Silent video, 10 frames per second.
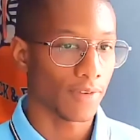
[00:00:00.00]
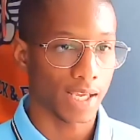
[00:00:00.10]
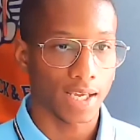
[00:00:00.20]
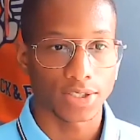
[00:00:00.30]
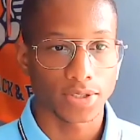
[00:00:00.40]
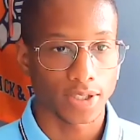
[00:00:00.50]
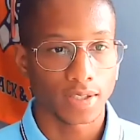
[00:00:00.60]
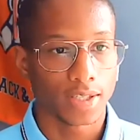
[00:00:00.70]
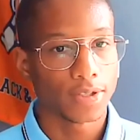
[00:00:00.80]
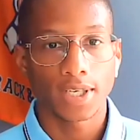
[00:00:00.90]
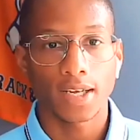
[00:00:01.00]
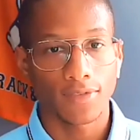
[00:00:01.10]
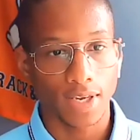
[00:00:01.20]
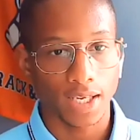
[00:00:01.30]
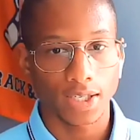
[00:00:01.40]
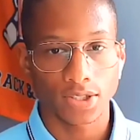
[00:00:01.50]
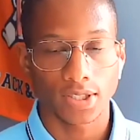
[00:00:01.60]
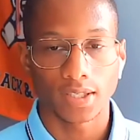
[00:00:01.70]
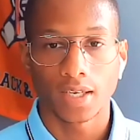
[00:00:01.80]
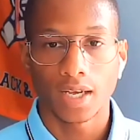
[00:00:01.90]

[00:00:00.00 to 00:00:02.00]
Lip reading: vacation. Take a vacation.